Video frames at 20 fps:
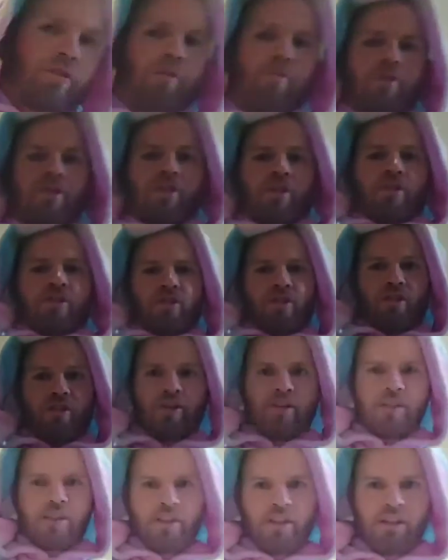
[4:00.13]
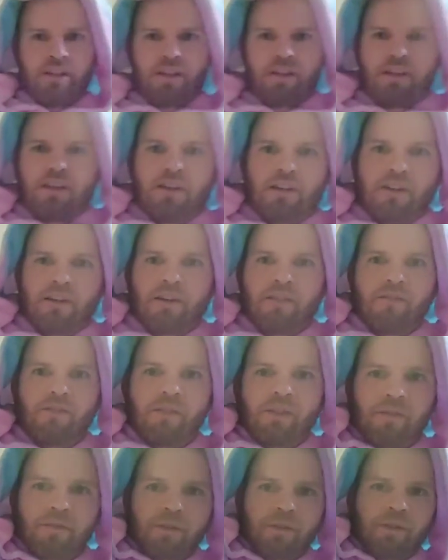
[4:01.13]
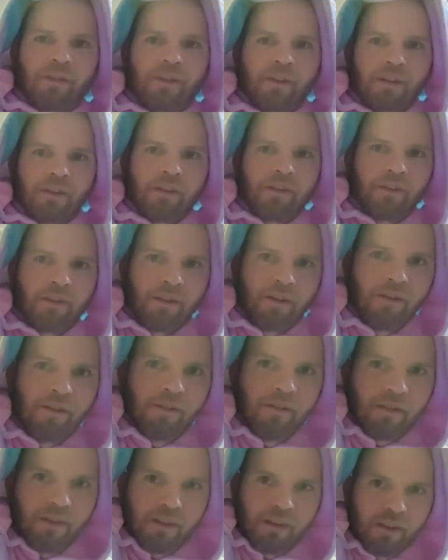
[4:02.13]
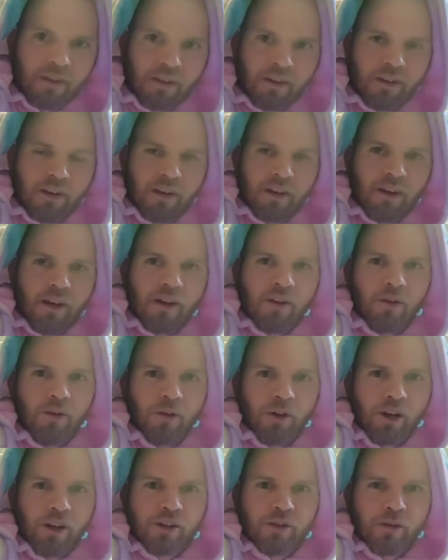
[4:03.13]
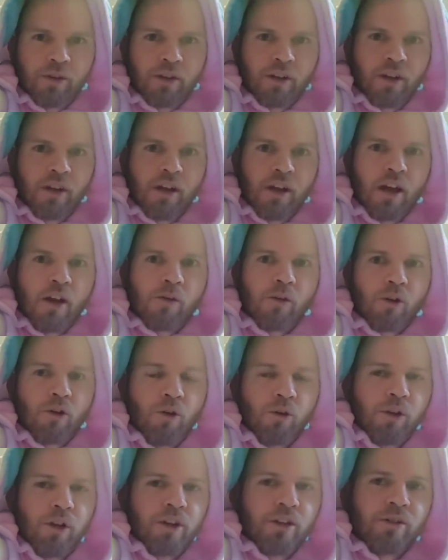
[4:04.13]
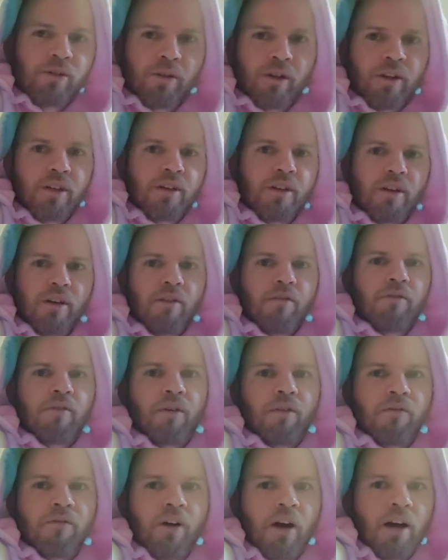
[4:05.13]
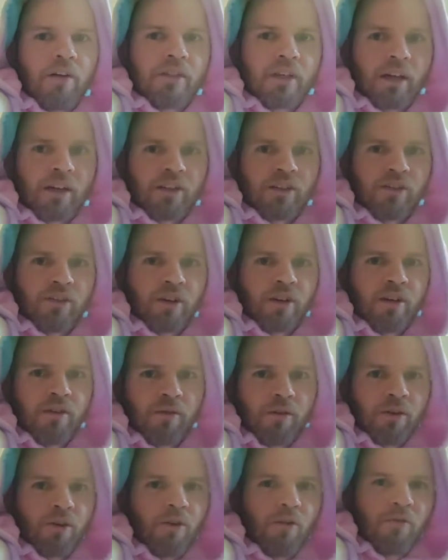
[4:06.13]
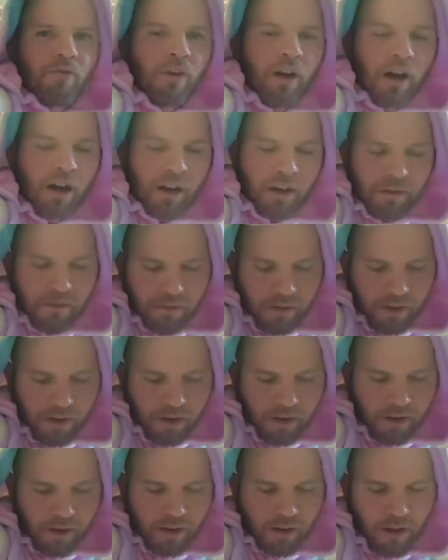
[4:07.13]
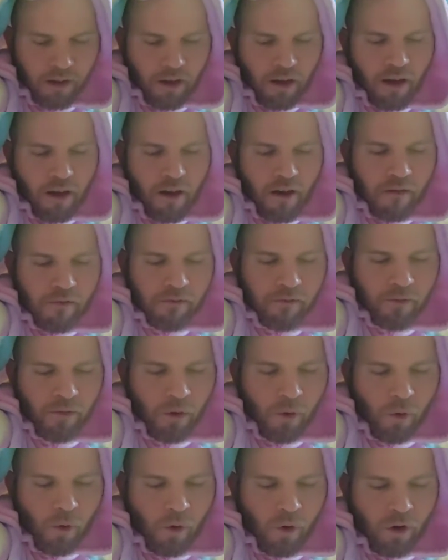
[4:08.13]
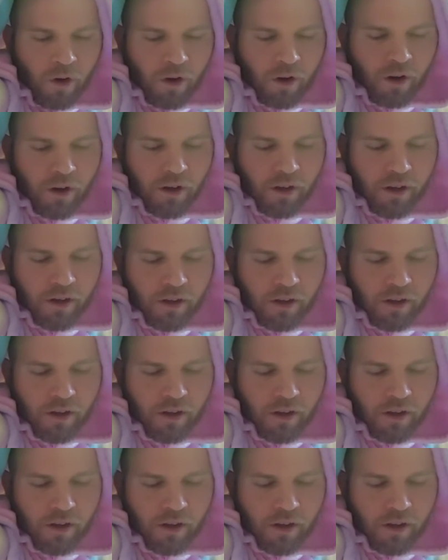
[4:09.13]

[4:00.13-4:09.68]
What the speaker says: into a position so you can see. There we go. And hold on to it. And we're hold on to it for 5 seconds. Ready? We're going to go 5, 4,